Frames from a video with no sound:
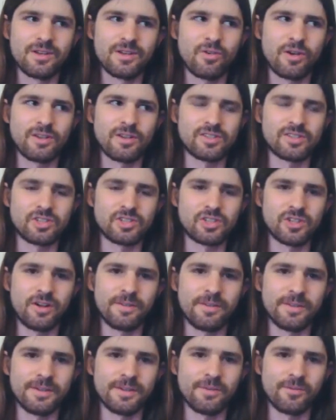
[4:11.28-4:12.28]
crazy
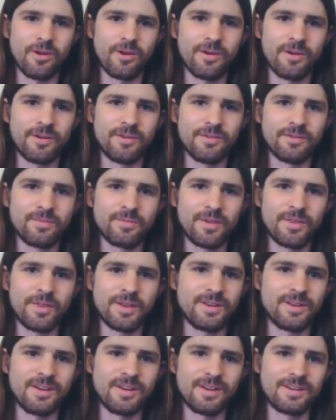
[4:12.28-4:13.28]
Shawn Lane run, but
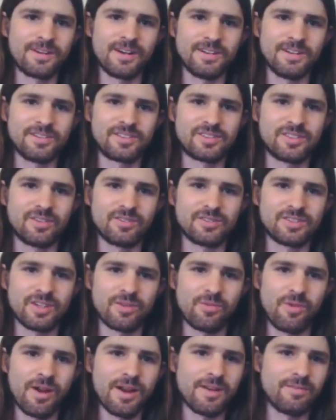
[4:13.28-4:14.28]
then it cuts, so it's
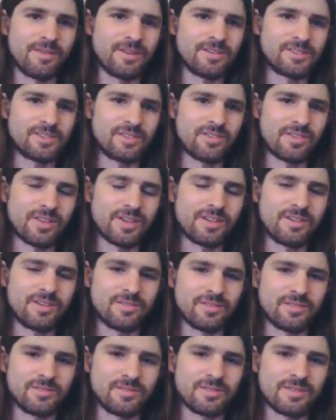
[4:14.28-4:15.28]
like right as you think
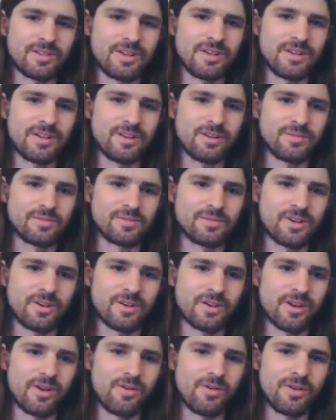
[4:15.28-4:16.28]
you're gonna hear him
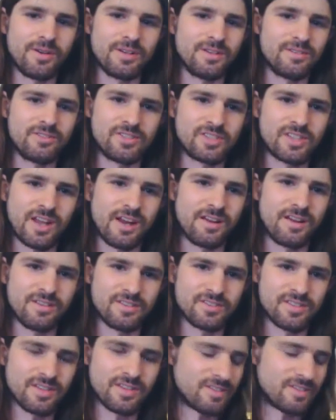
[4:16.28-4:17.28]
start going, he just kind of
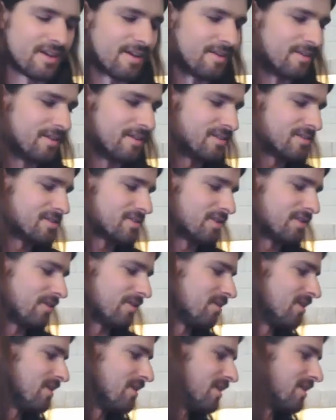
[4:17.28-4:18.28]
does that to end it.
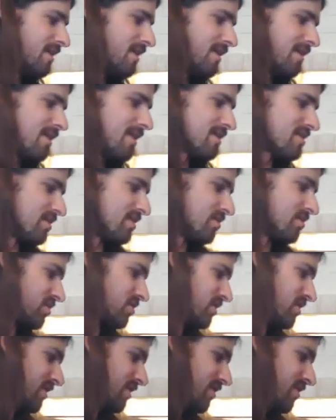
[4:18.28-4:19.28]
So that's
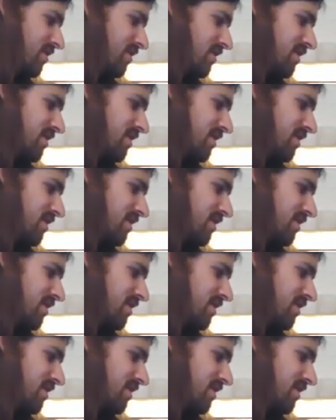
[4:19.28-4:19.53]
interesting.